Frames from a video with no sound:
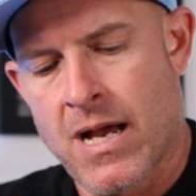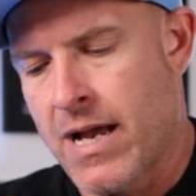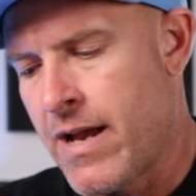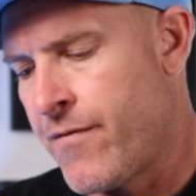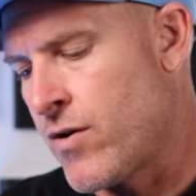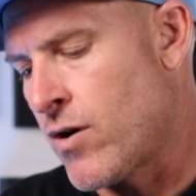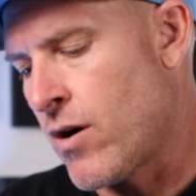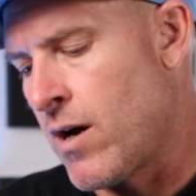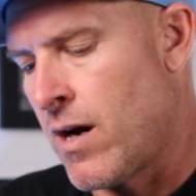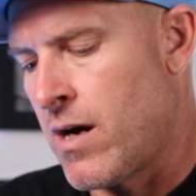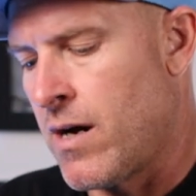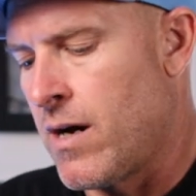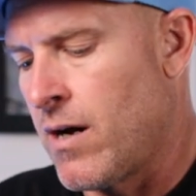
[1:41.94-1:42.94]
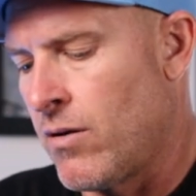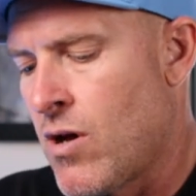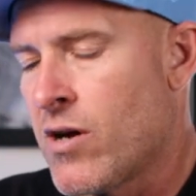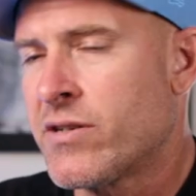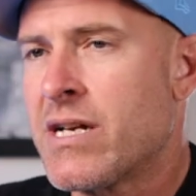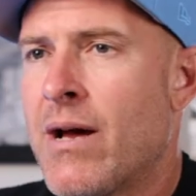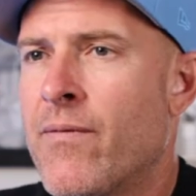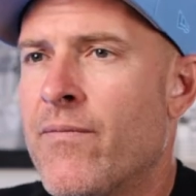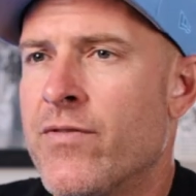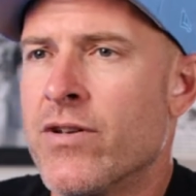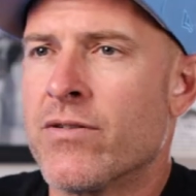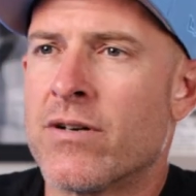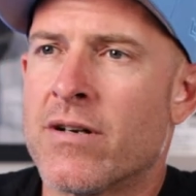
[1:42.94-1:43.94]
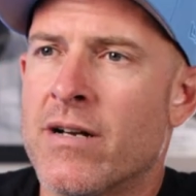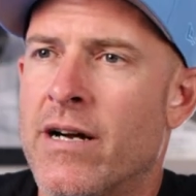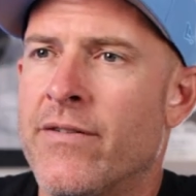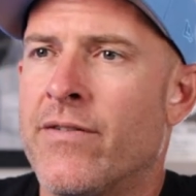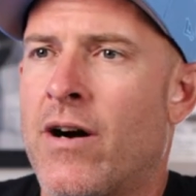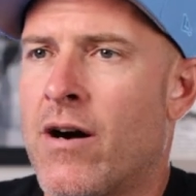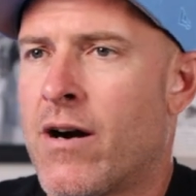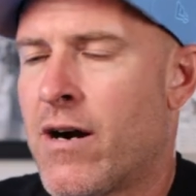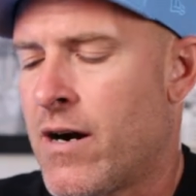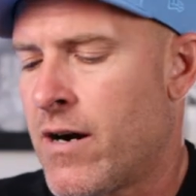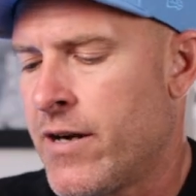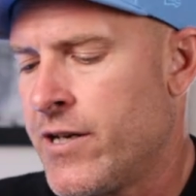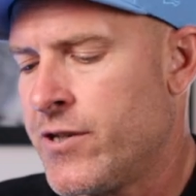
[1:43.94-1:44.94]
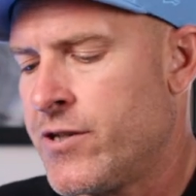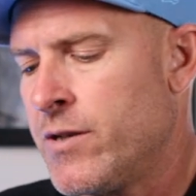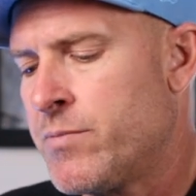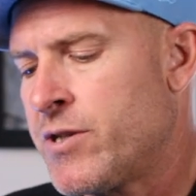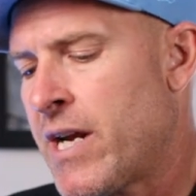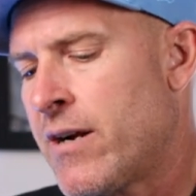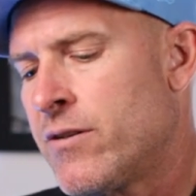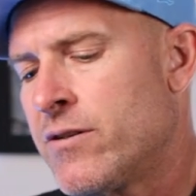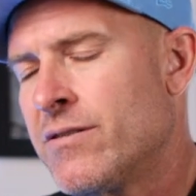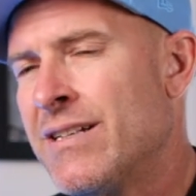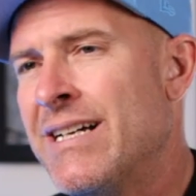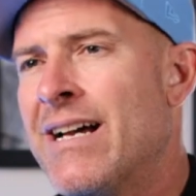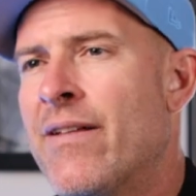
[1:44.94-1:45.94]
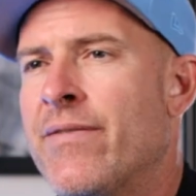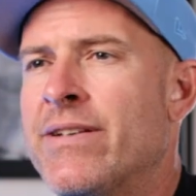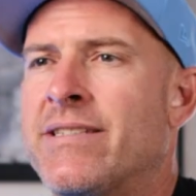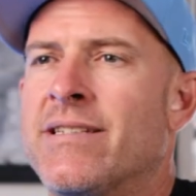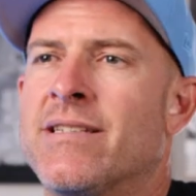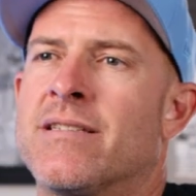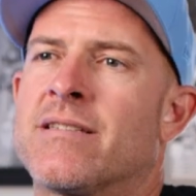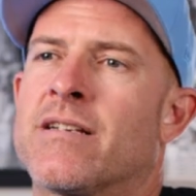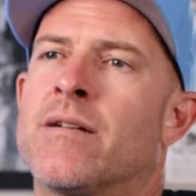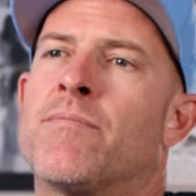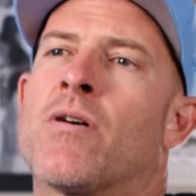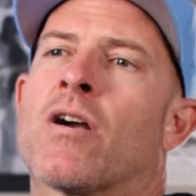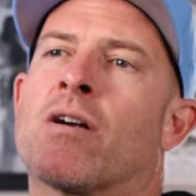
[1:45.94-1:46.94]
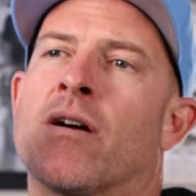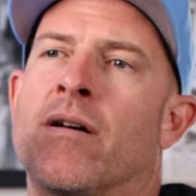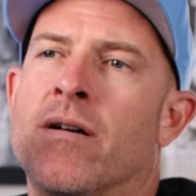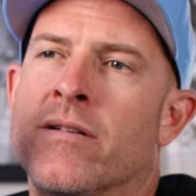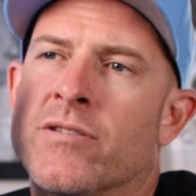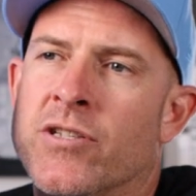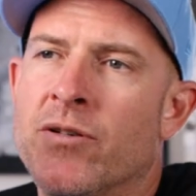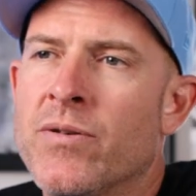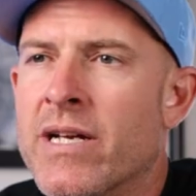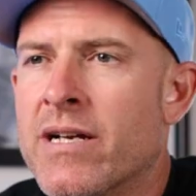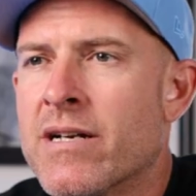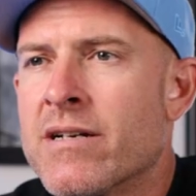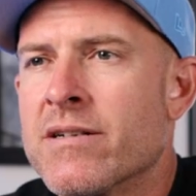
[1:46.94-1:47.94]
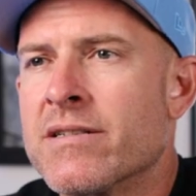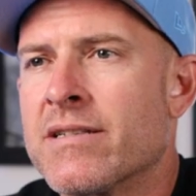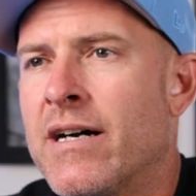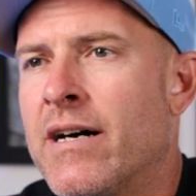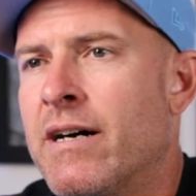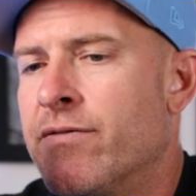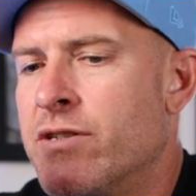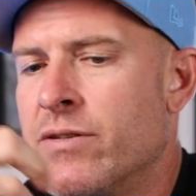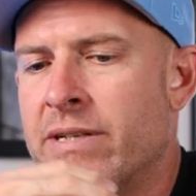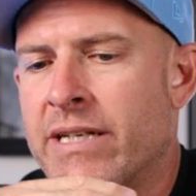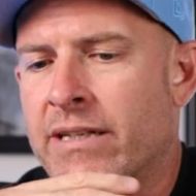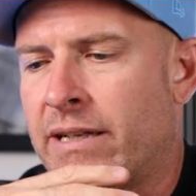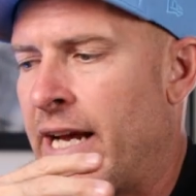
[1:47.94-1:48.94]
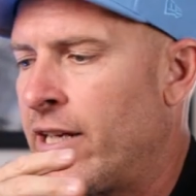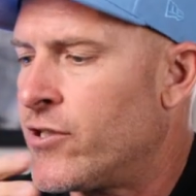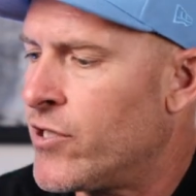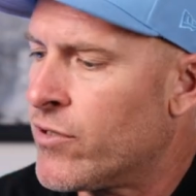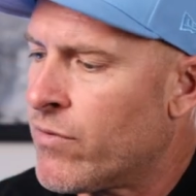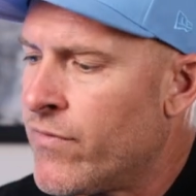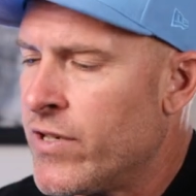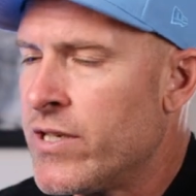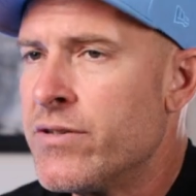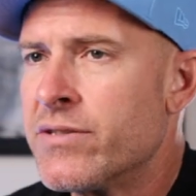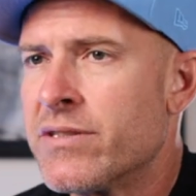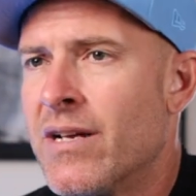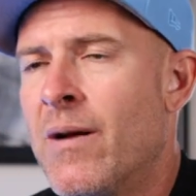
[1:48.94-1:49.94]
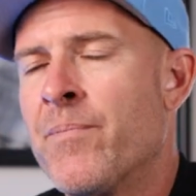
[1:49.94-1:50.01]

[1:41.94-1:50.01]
If you're a longtime viewer of our YouTube channel, this is going to mark 2 years of doing like shoe reviews.